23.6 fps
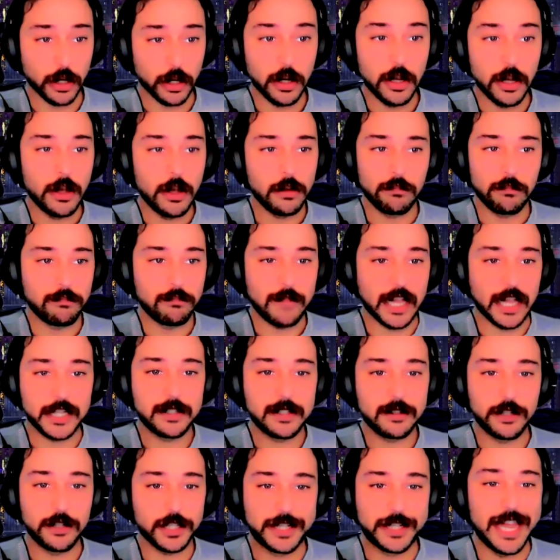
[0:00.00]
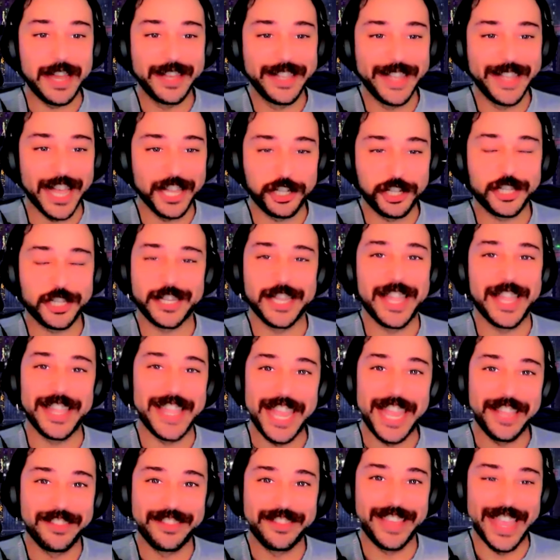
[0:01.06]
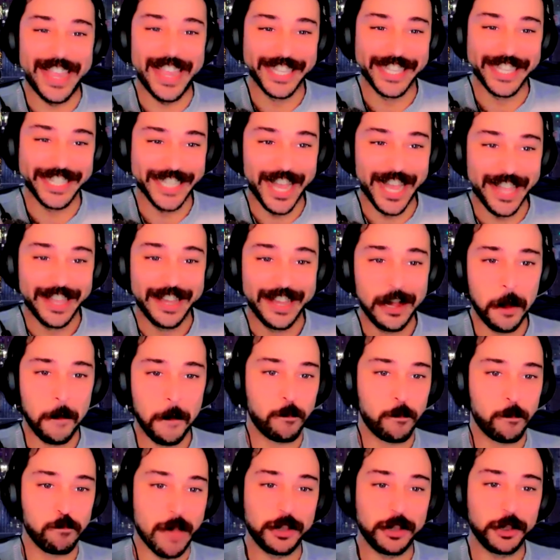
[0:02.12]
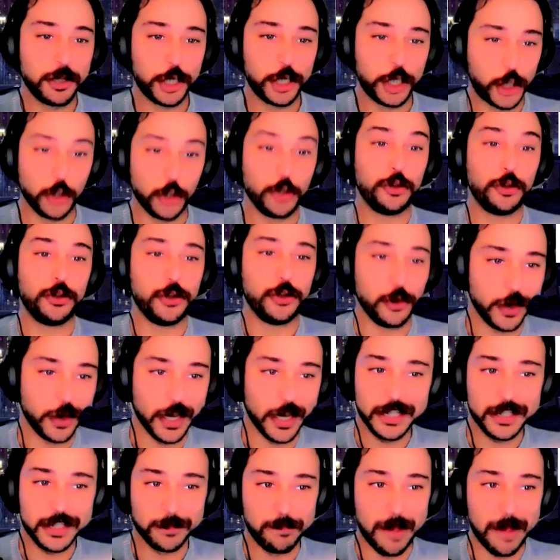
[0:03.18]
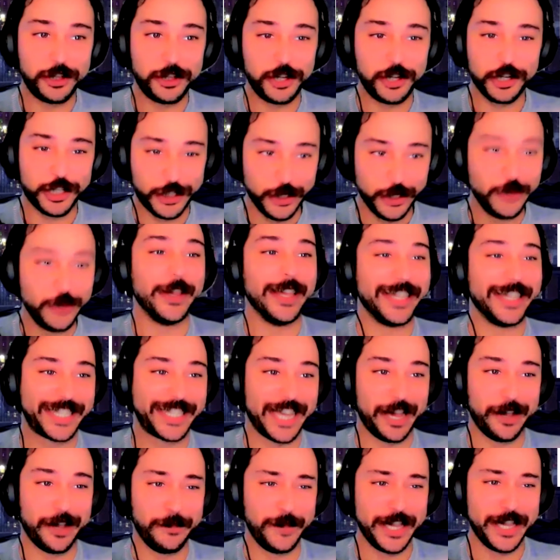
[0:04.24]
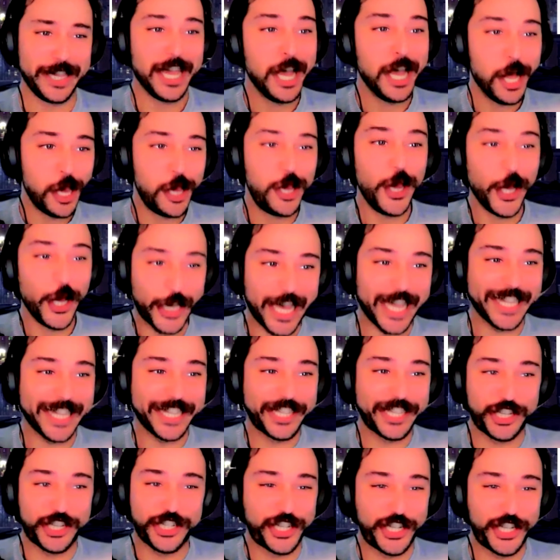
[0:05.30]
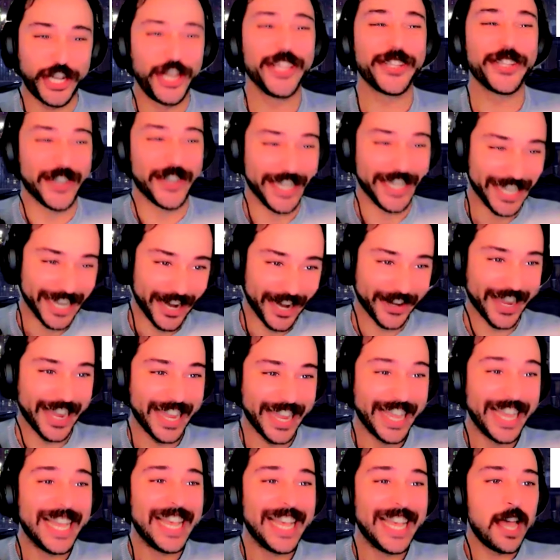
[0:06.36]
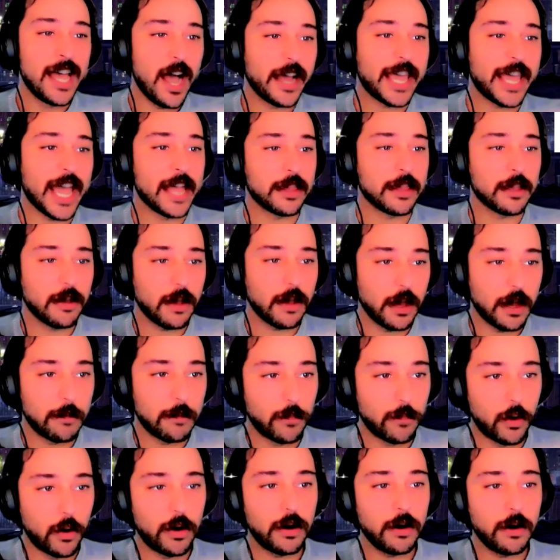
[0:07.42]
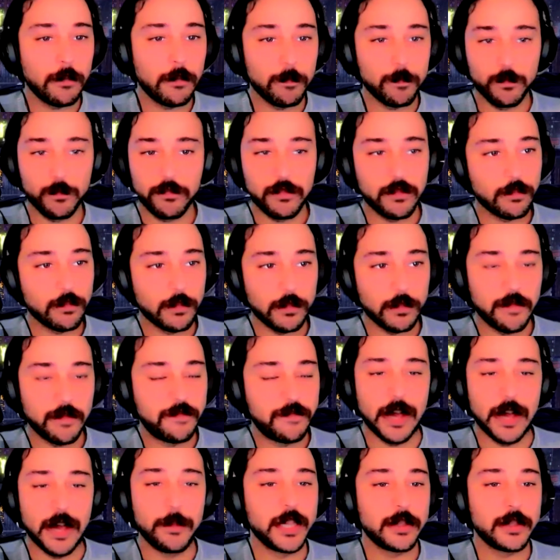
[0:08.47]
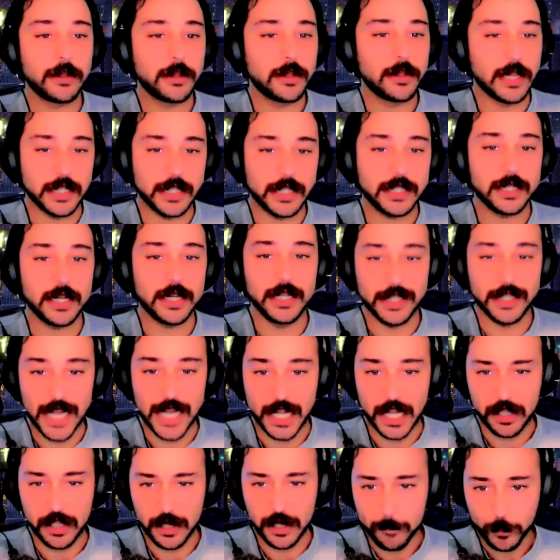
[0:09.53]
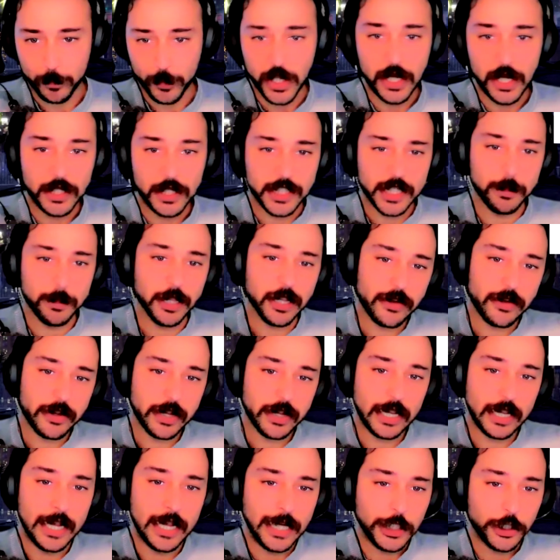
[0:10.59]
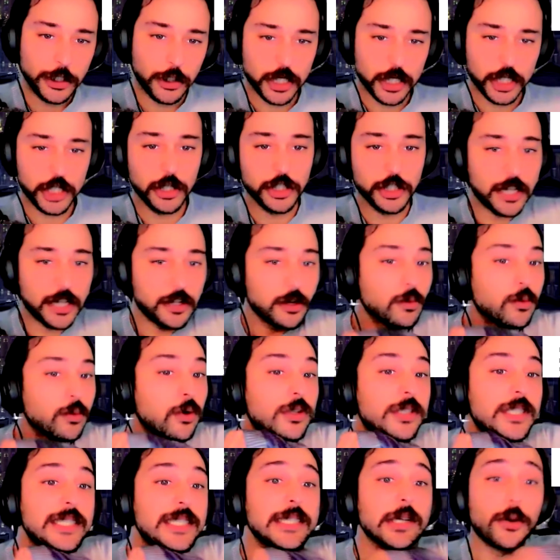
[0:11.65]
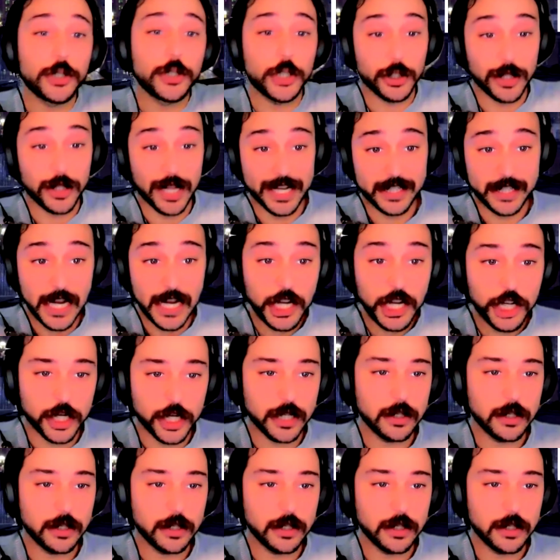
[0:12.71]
That's just an innate thing. It's not men should do this. Men just do this. I mean, look at just children. Okay. Again, more feminist insanity. Similarly, traditional gender roles socialization